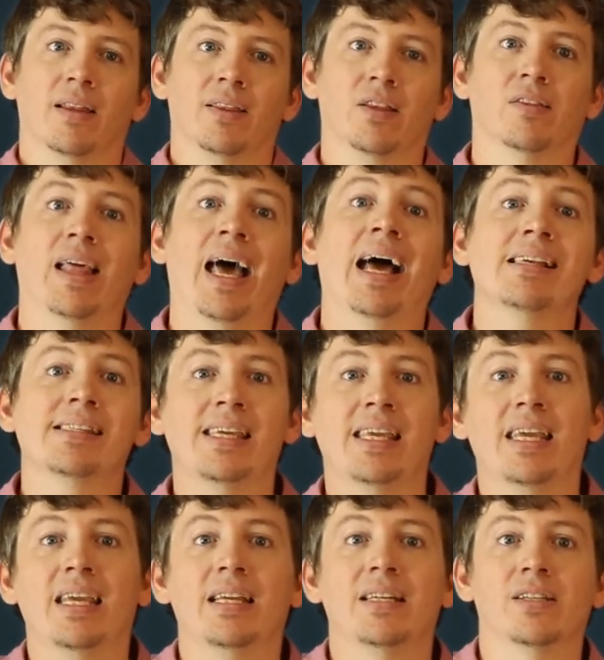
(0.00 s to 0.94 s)
The last
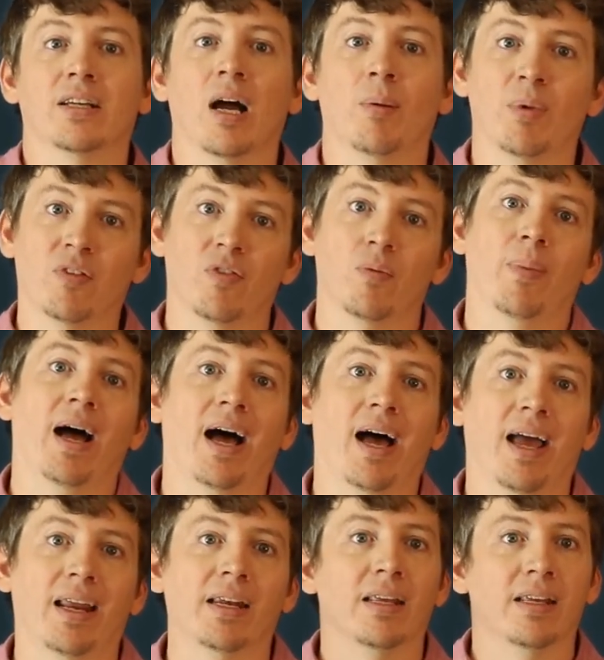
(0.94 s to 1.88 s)
key to coming from
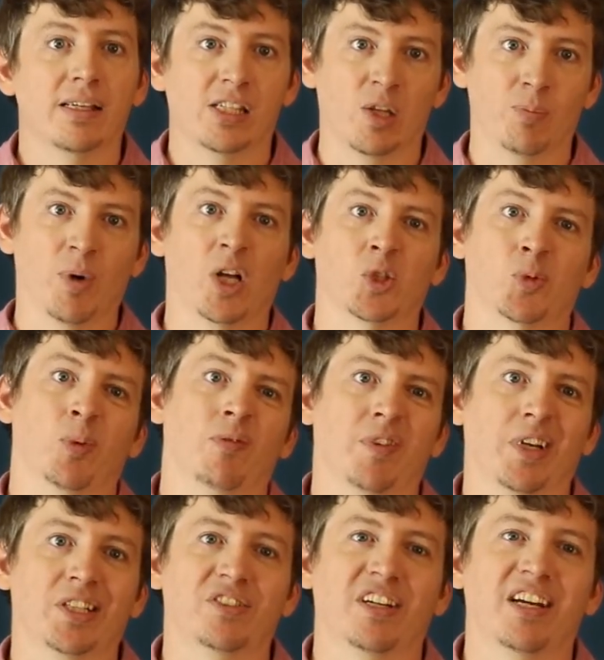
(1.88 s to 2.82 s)
behind is the multiple
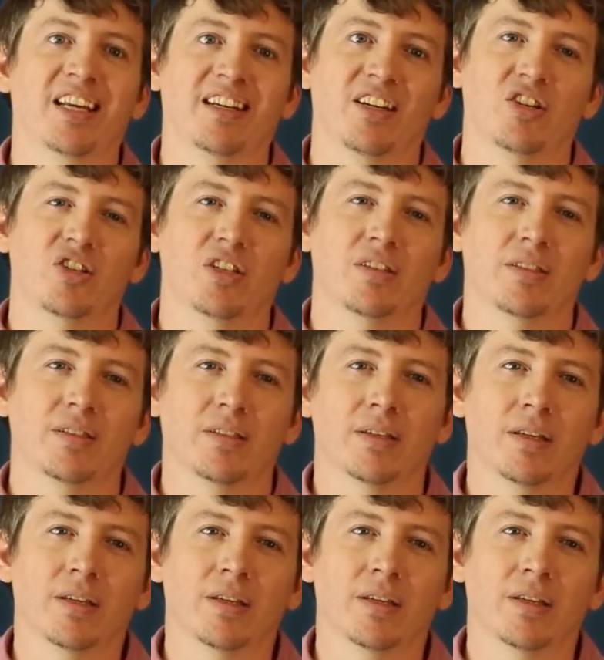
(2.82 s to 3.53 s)
victory conditions.